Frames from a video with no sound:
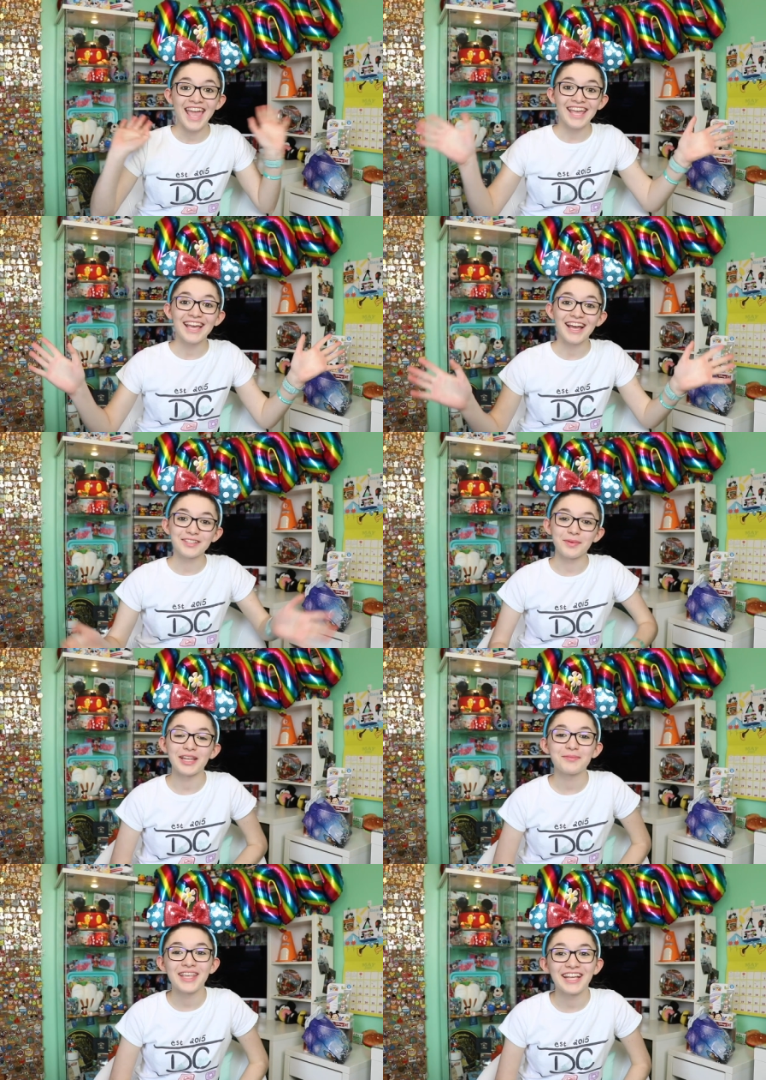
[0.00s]
Hey guys, my
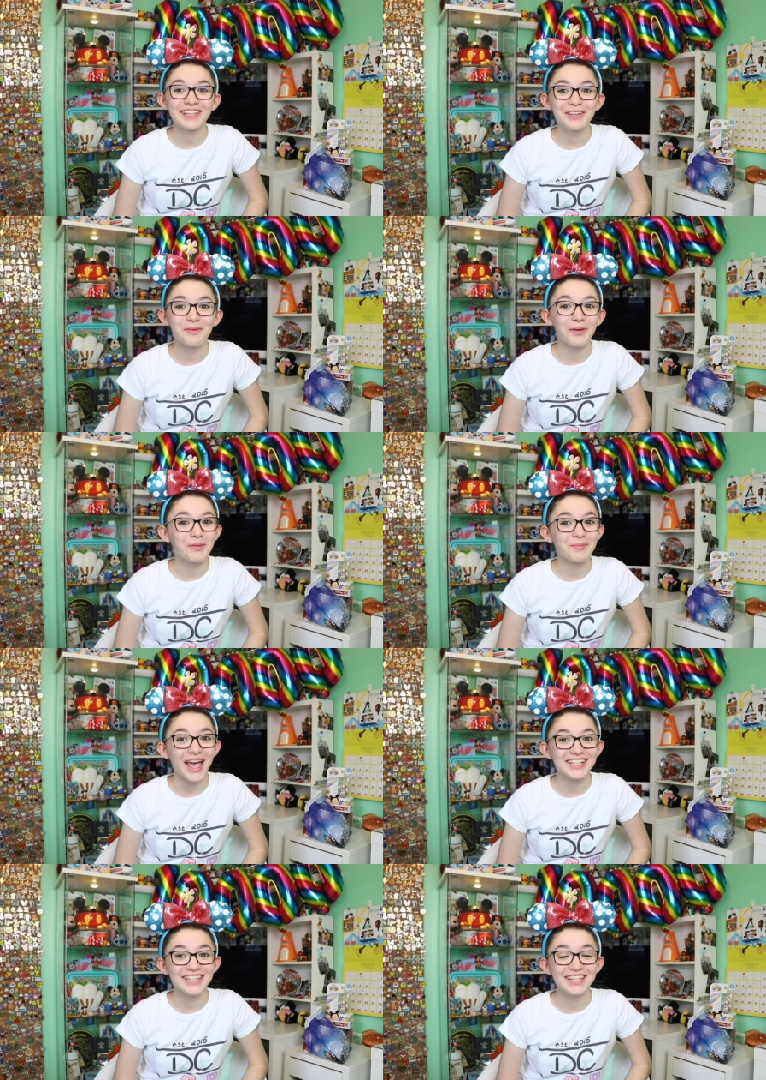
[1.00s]
name's Haley. Welcome
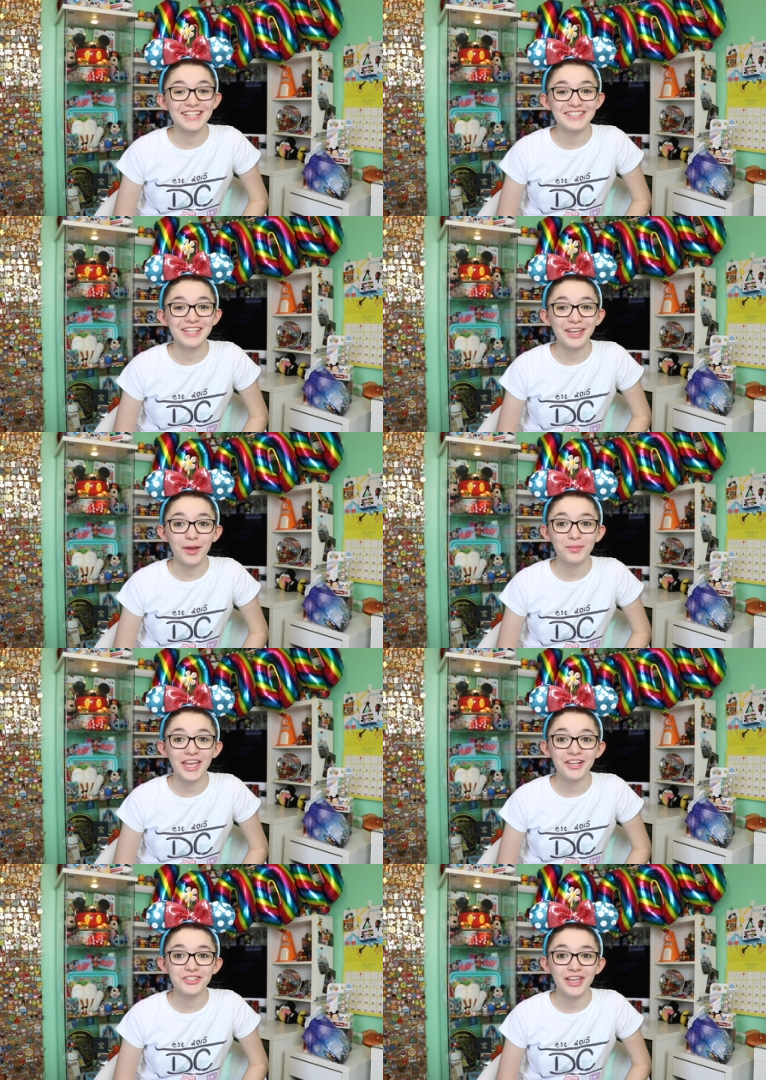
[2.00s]
back to the Disney
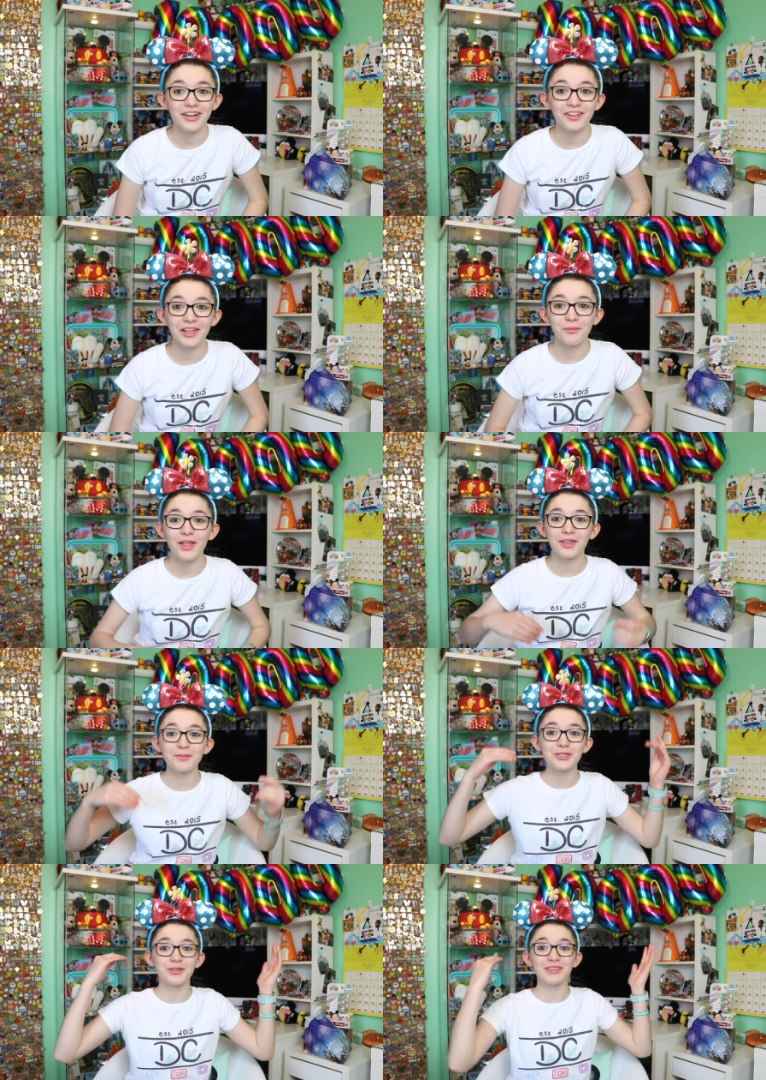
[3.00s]
Cupcake channel and
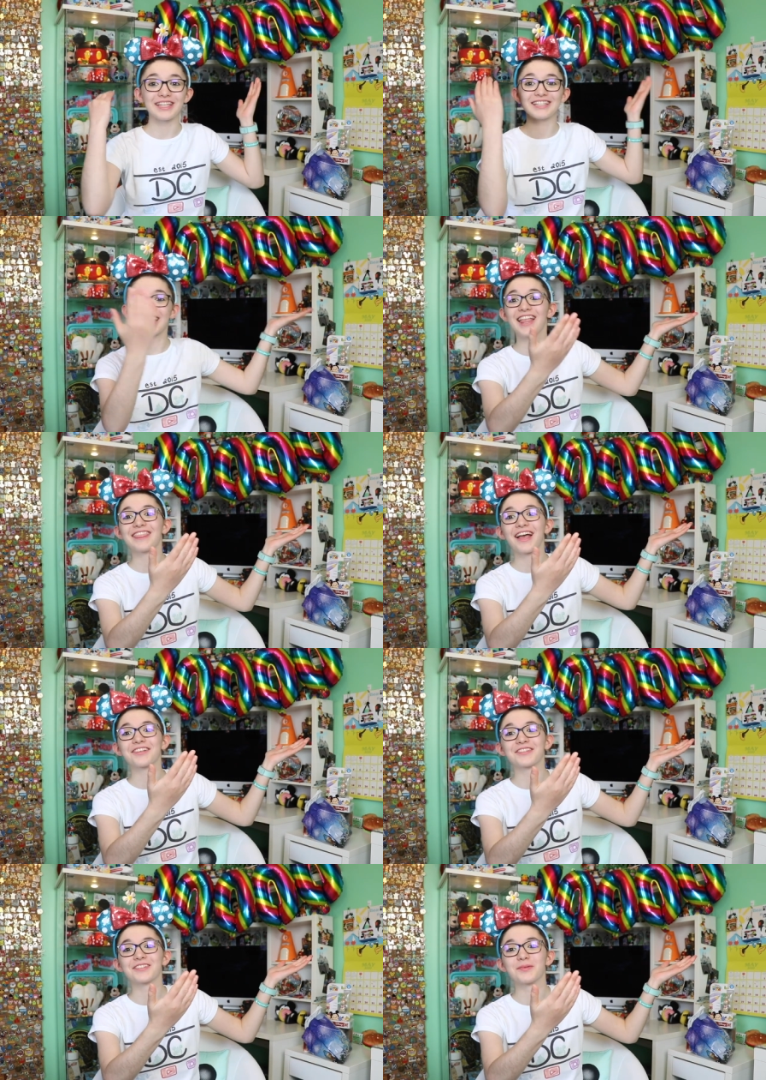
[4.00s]
welcome to the ten
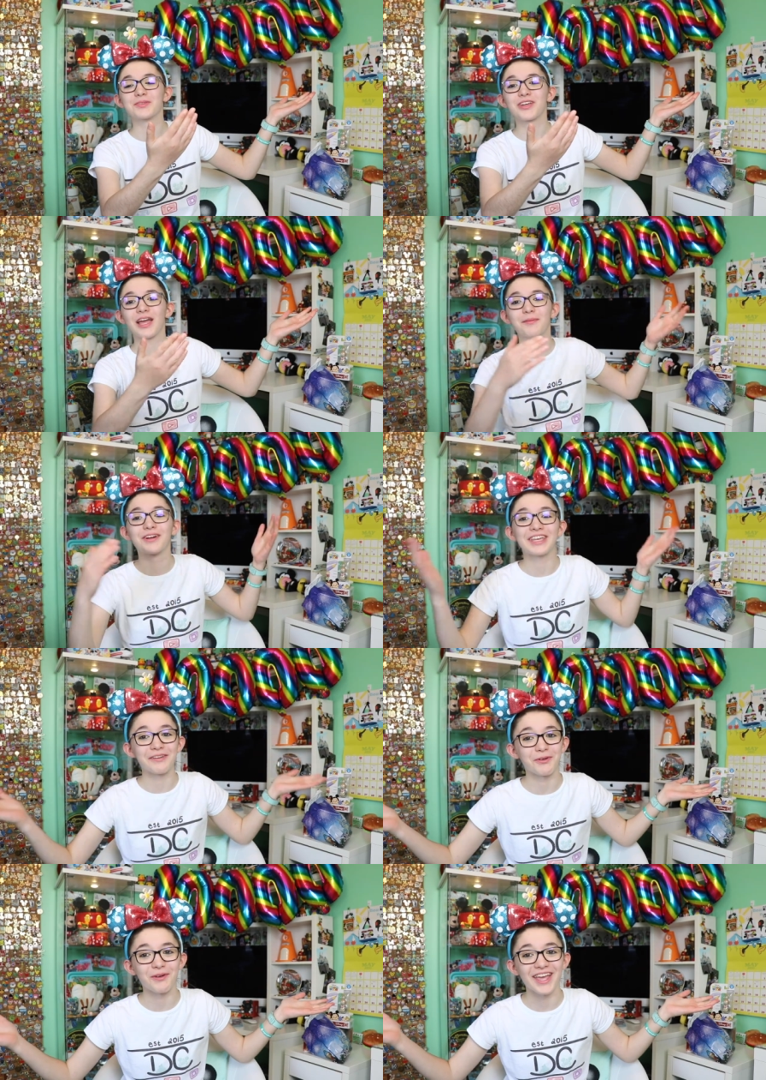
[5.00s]
thousand subscriber
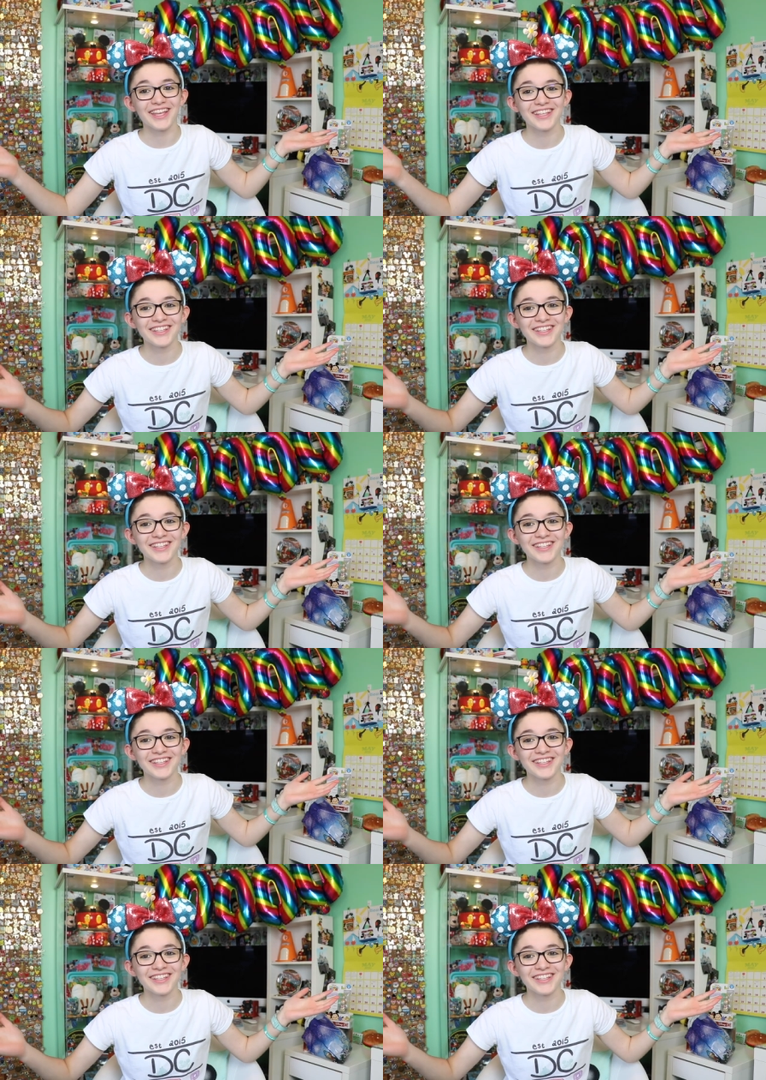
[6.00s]
giveaway.